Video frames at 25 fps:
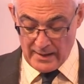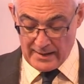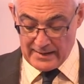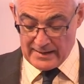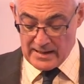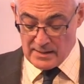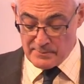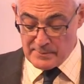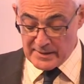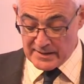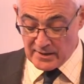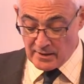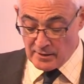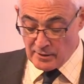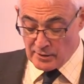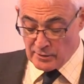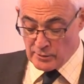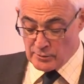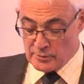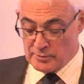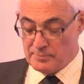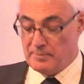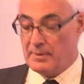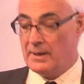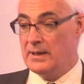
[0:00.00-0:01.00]
Let me
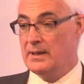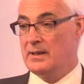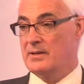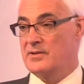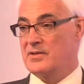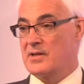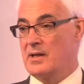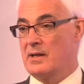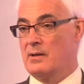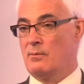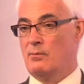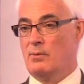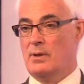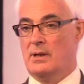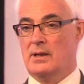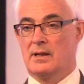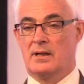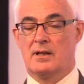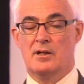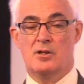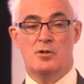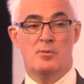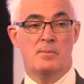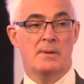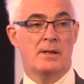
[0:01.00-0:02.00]
conclude by saying, where
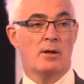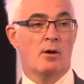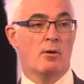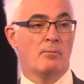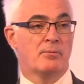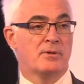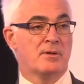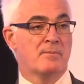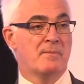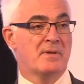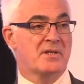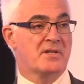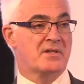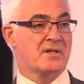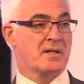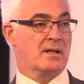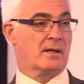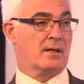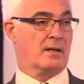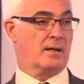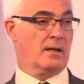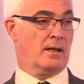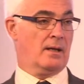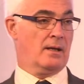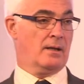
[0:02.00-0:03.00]
can you be
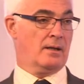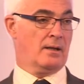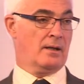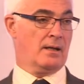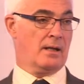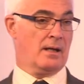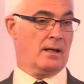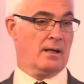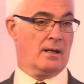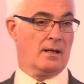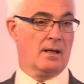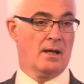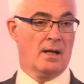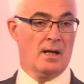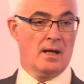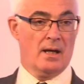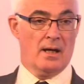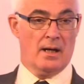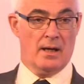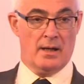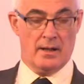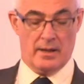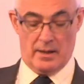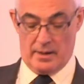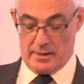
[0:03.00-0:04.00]
optimistic in an
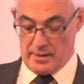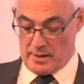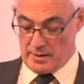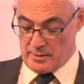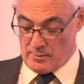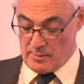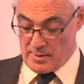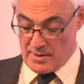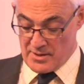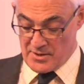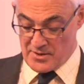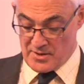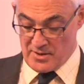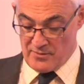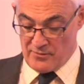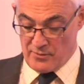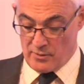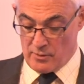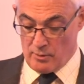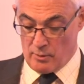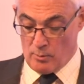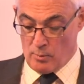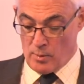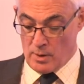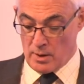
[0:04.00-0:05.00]
otherwise
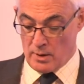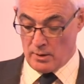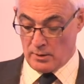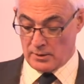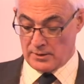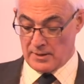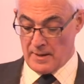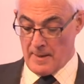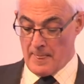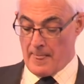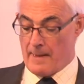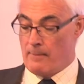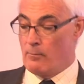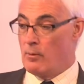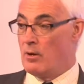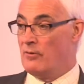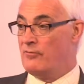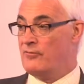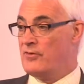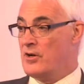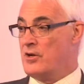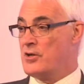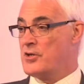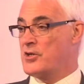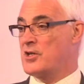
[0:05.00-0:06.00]
difficult world? Well,
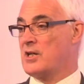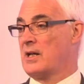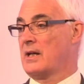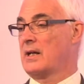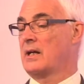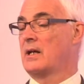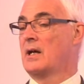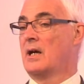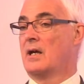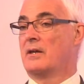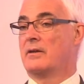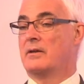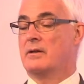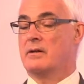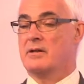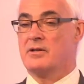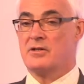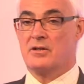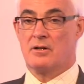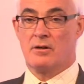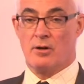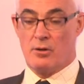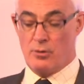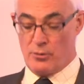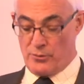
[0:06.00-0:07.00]
firstly, there
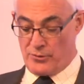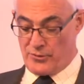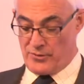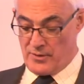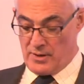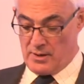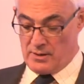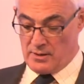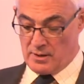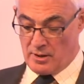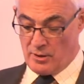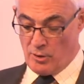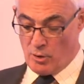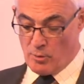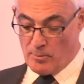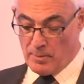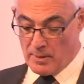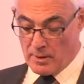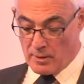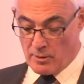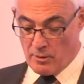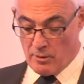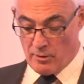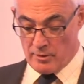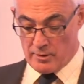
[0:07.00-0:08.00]
is growth in the
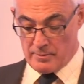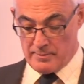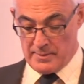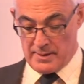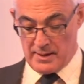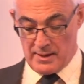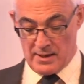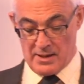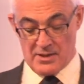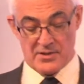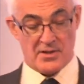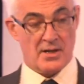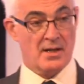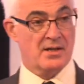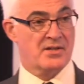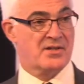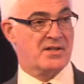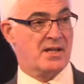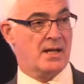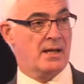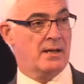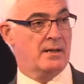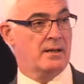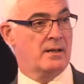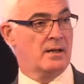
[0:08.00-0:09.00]
global economy, as I
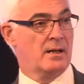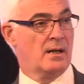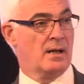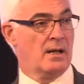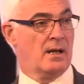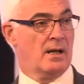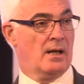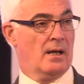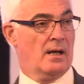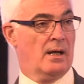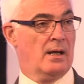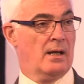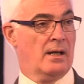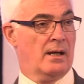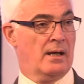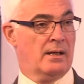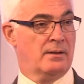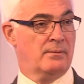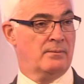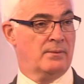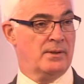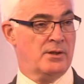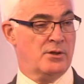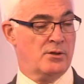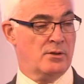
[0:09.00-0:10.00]
said,
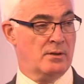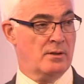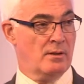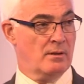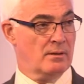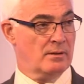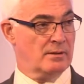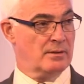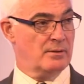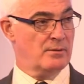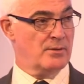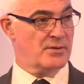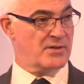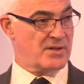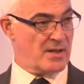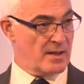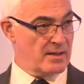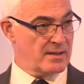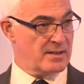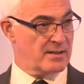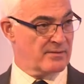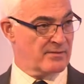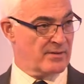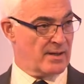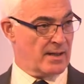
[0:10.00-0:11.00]
and we should not lose
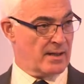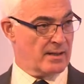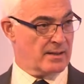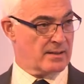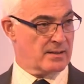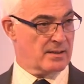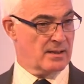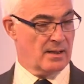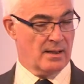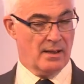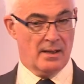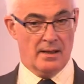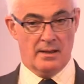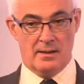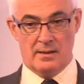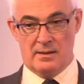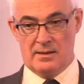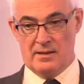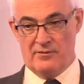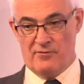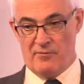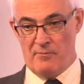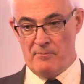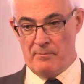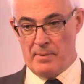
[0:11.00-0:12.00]
sight of that. In
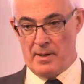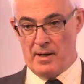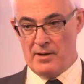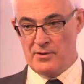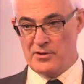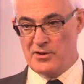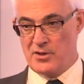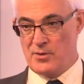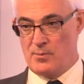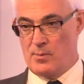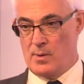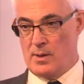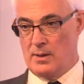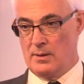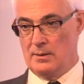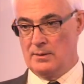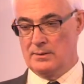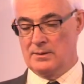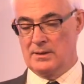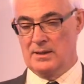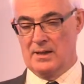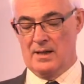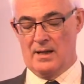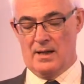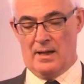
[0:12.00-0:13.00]
different parts of the
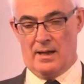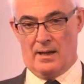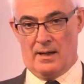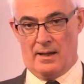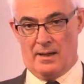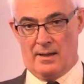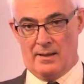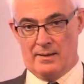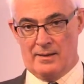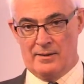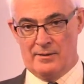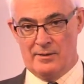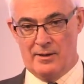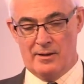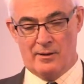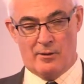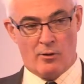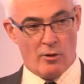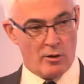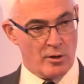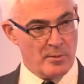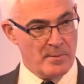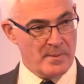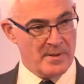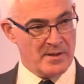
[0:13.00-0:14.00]
world, the
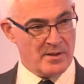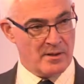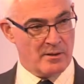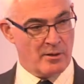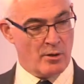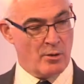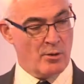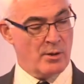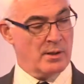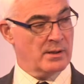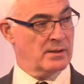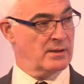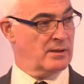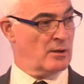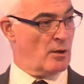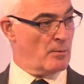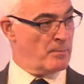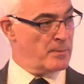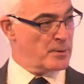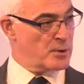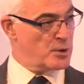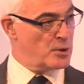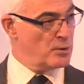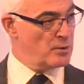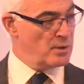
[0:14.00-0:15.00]
economies are growing, the
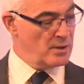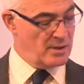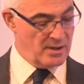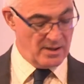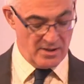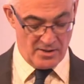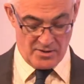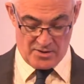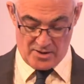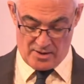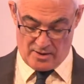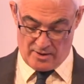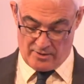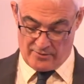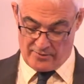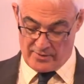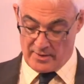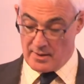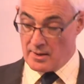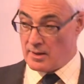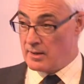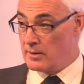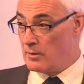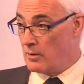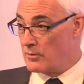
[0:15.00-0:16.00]
opportunities are
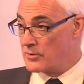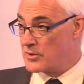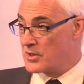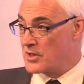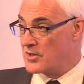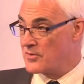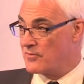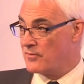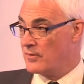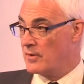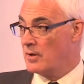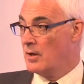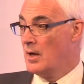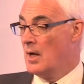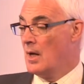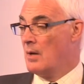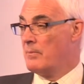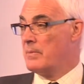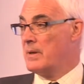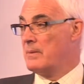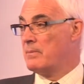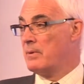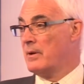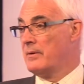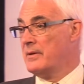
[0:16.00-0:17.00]
there, not just for
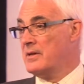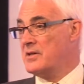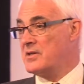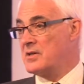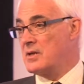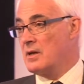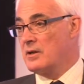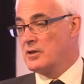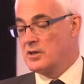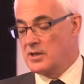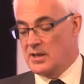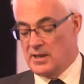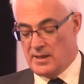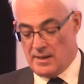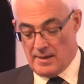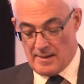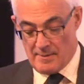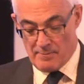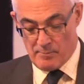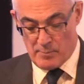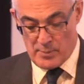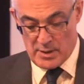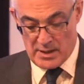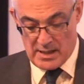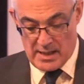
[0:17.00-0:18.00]
people in this country,
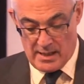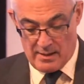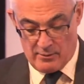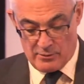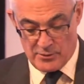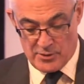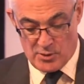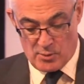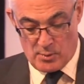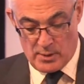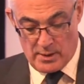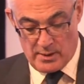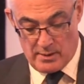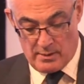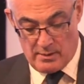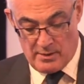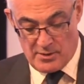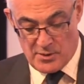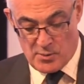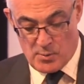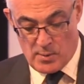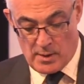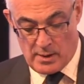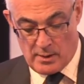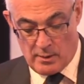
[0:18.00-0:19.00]
but elsewhere
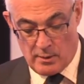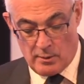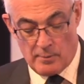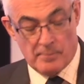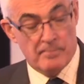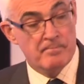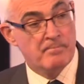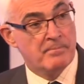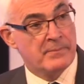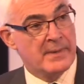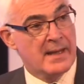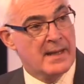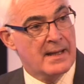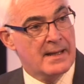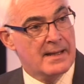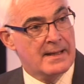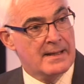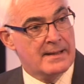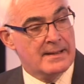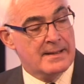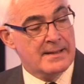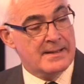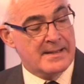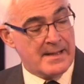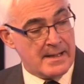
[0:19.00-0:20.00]
as well.
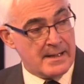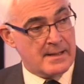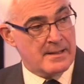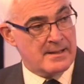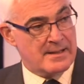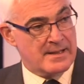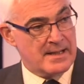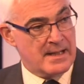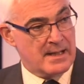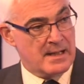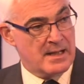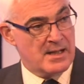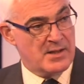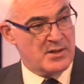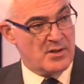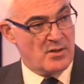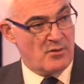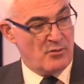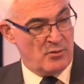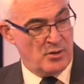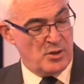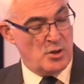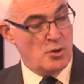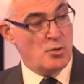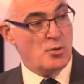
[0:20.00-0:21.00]
The second thing is
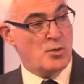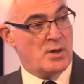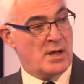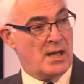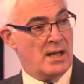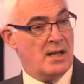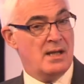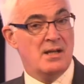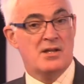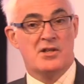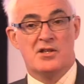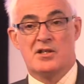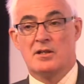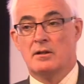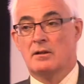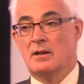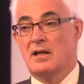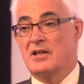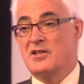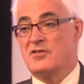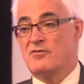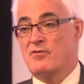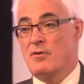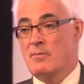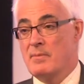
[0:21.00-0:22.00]
the UK still
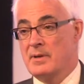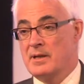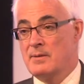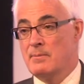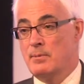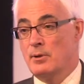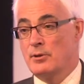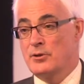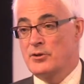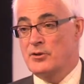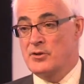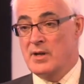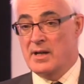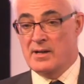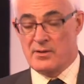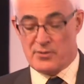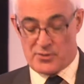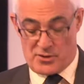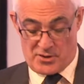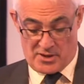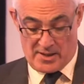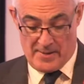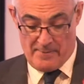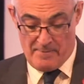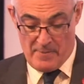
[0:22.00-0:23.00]
has formidable
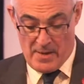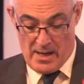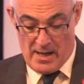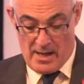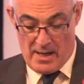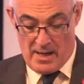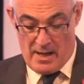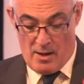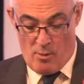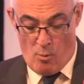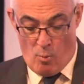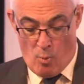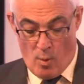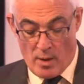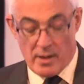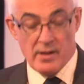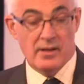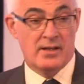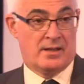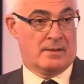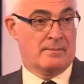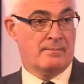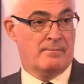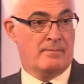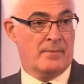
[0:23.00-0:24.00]
strengths. One
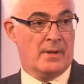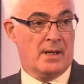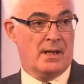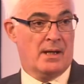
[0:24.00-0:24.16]
of them